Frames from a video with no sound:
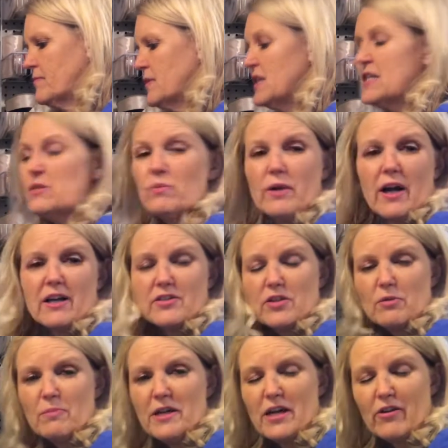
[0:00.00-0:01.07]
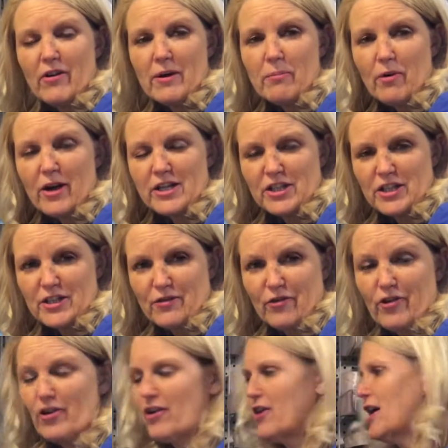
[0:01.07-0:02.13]
This would also be a great project
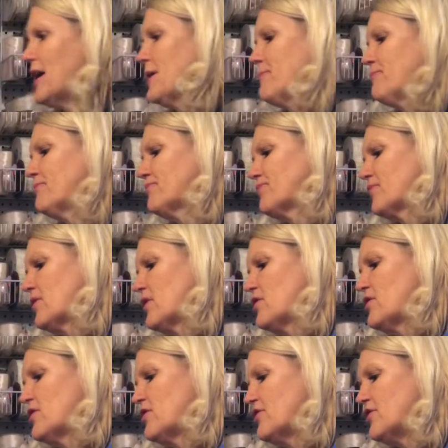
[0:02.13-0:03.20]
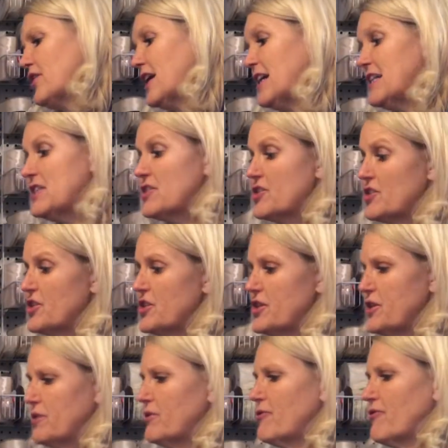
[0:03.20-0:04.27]
for your kids to
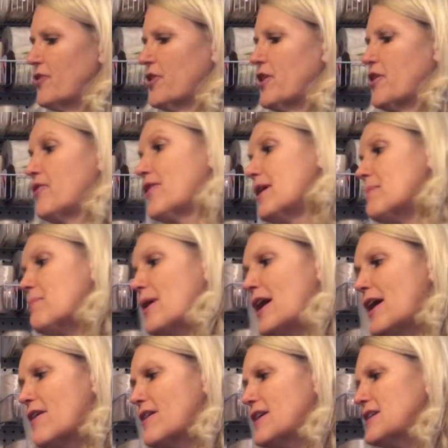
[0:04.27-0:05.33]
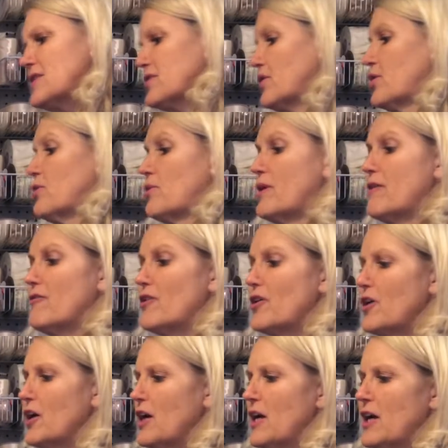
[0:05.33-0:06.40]
do, for their grandparents or whoever
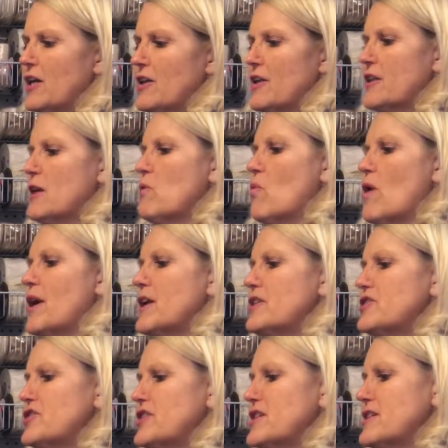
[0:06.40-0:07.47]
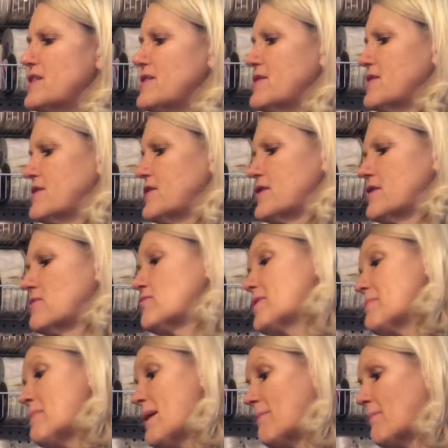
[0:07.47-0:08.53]
that they want to just
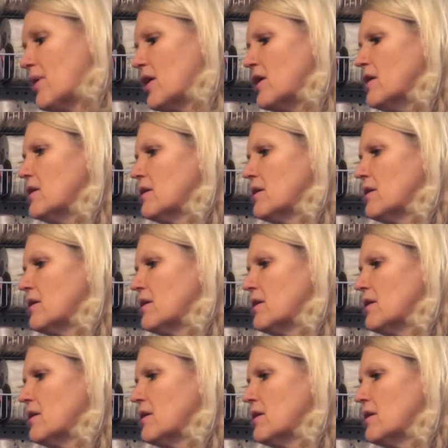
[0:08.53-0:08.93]
remember.